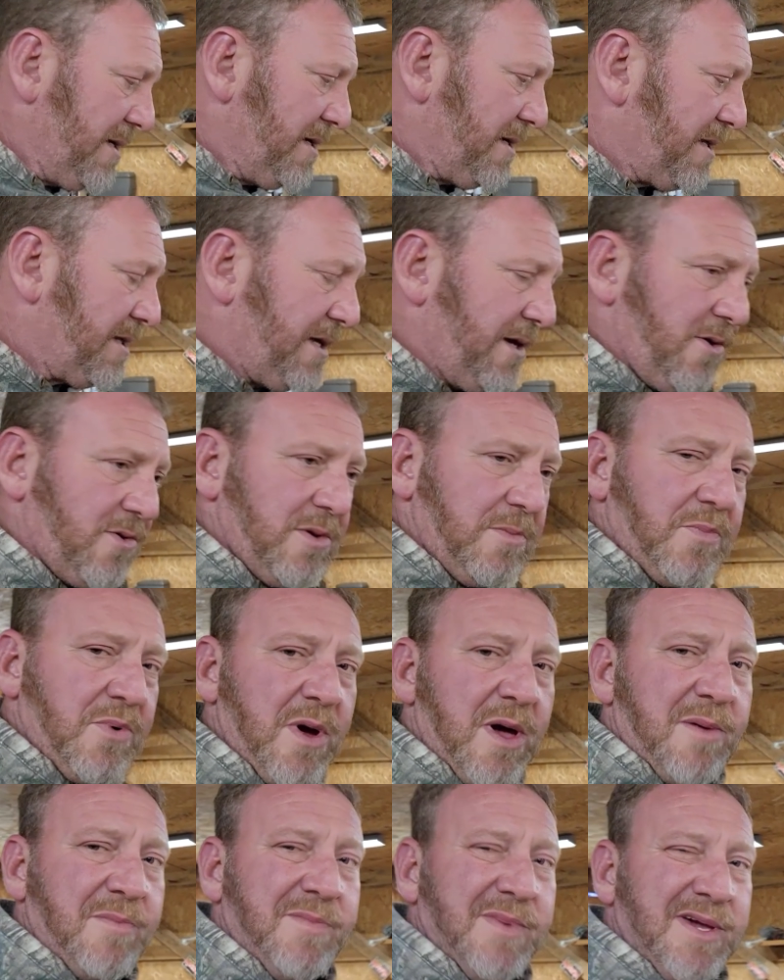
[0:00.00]
The only
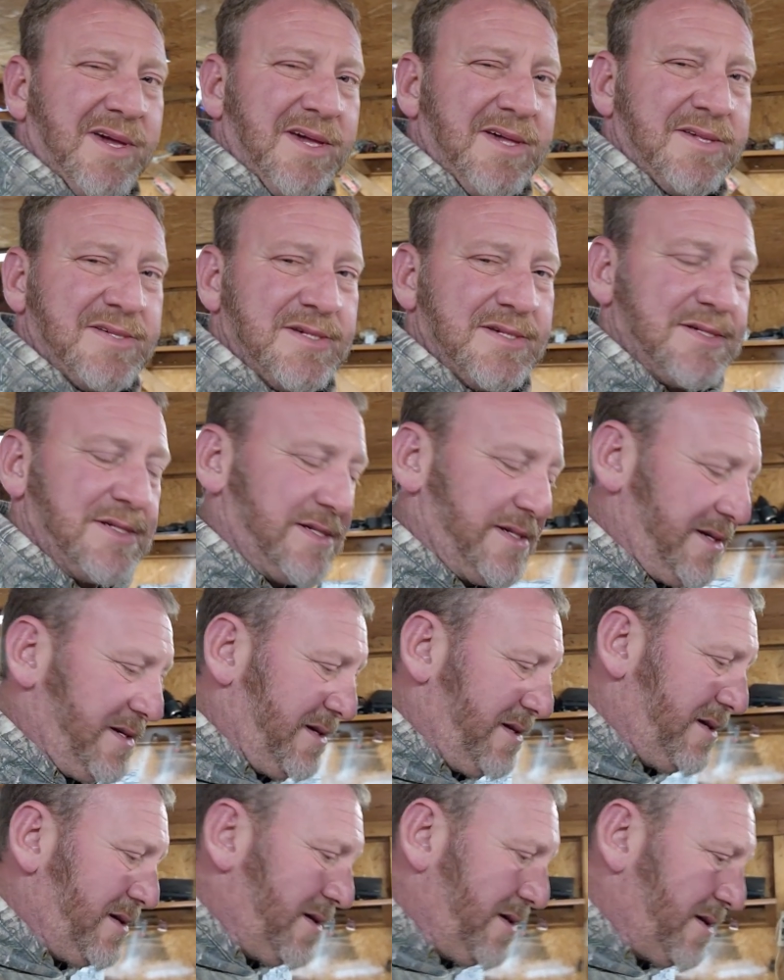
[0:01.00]
problem is
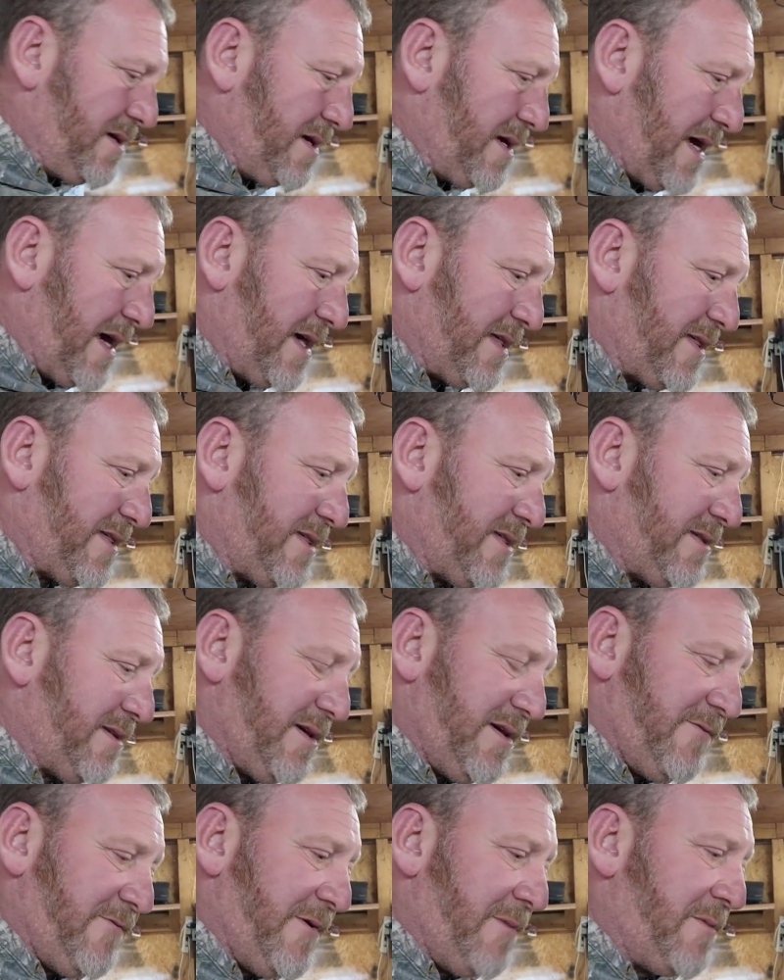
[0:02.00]

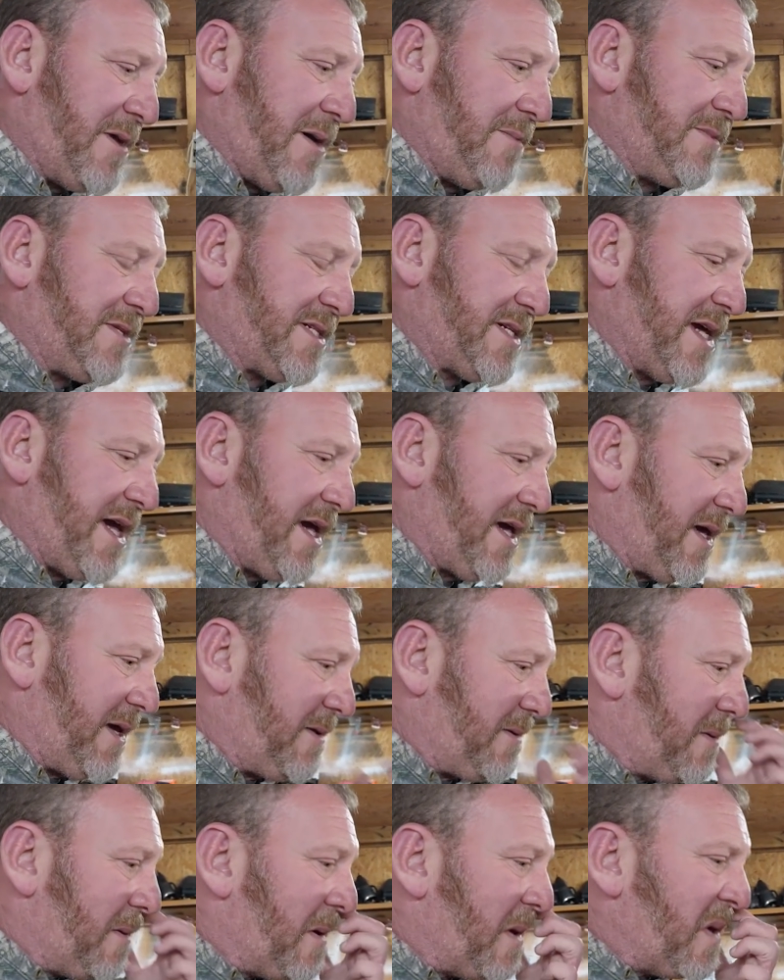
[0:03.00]
if I'm not
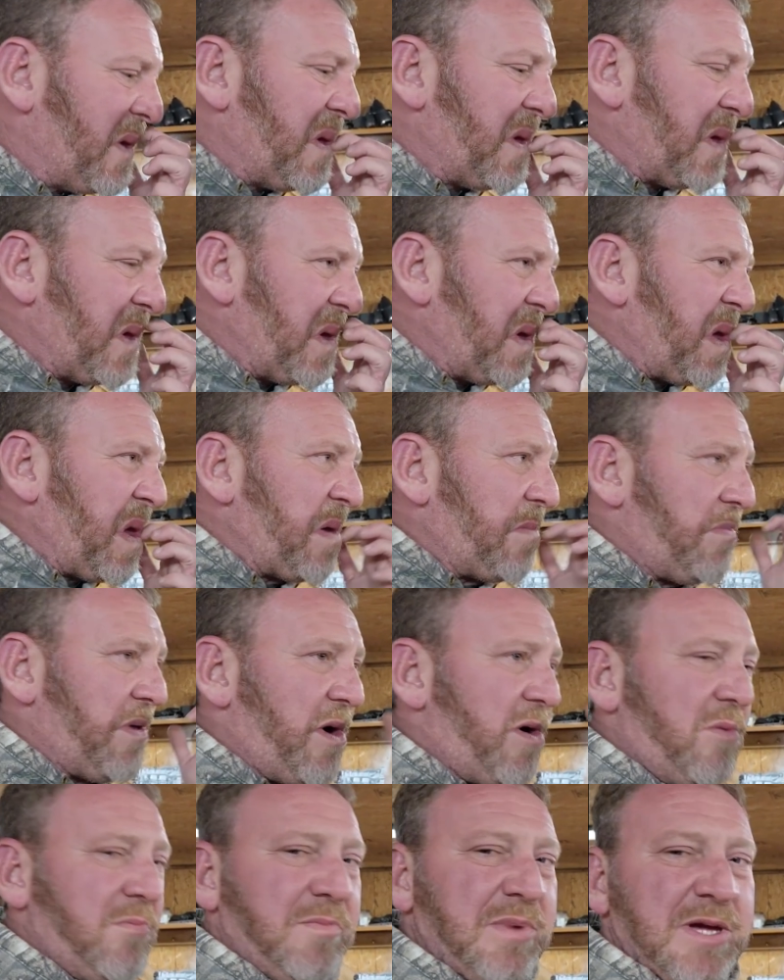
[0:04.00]
mistaken,
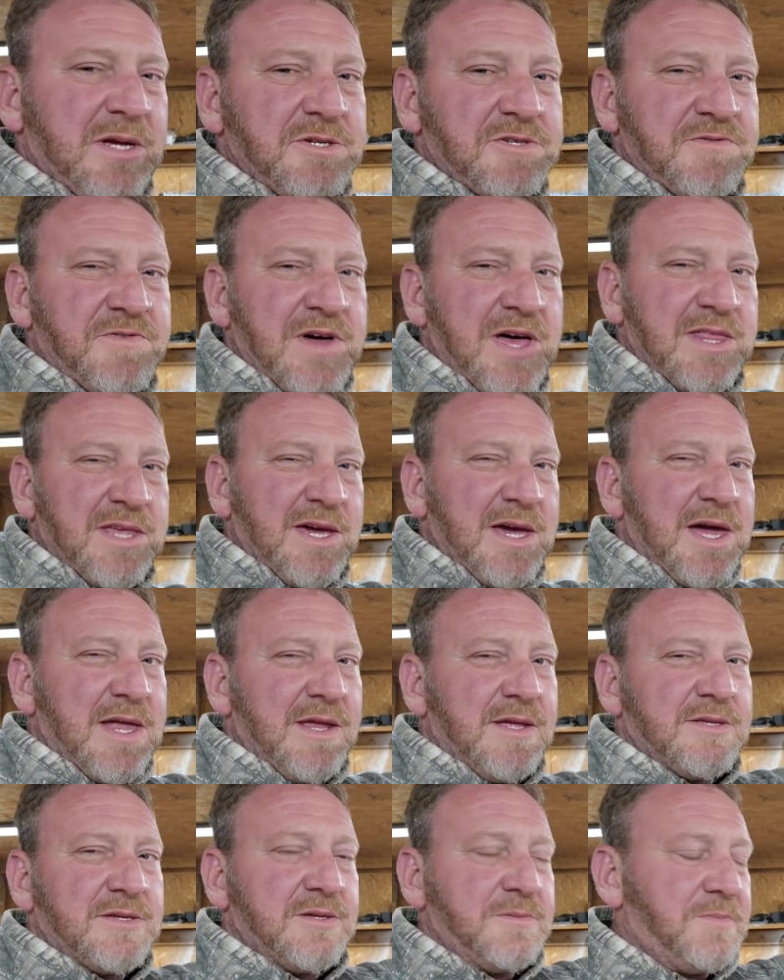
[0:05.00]
Palm Beach finally got
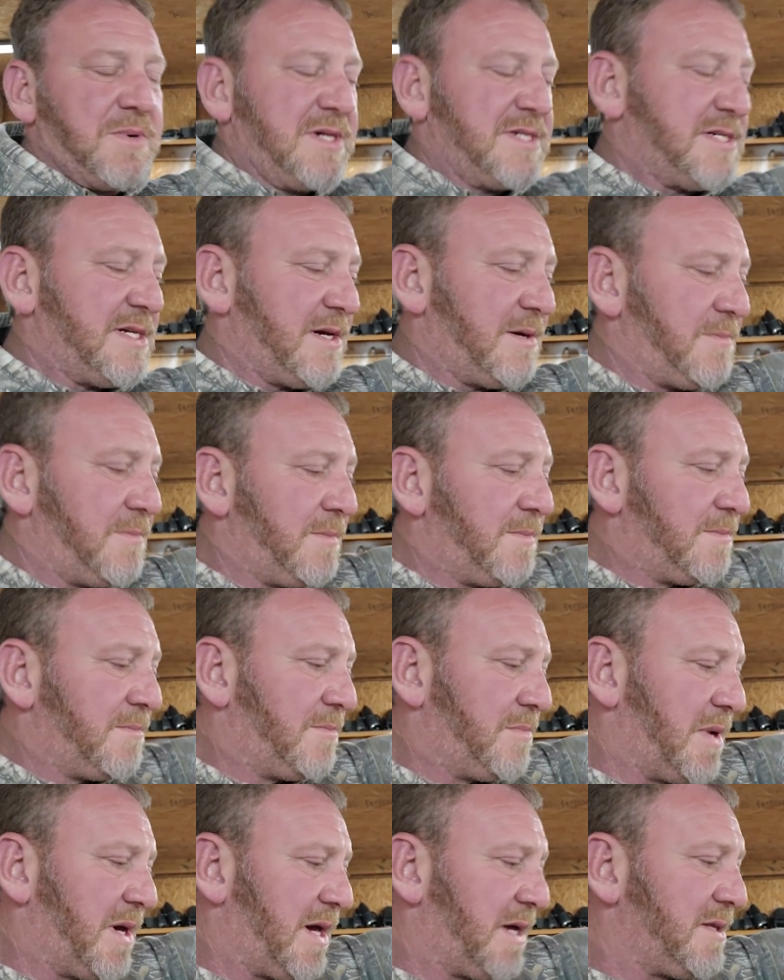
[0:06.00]
into the PCM,
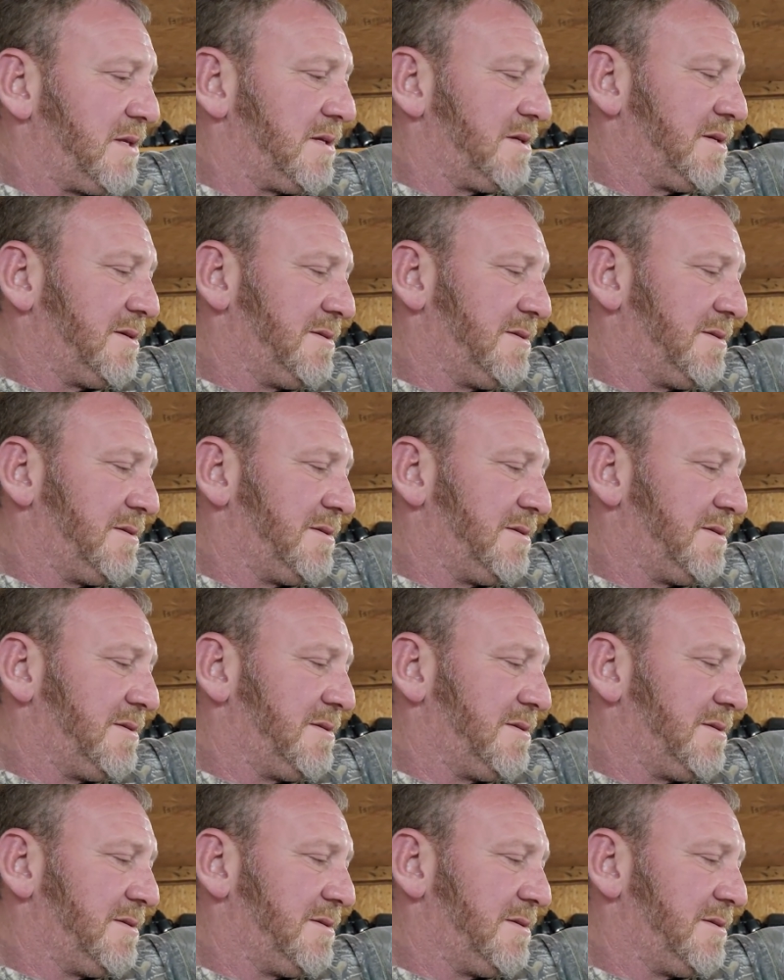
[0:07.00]
but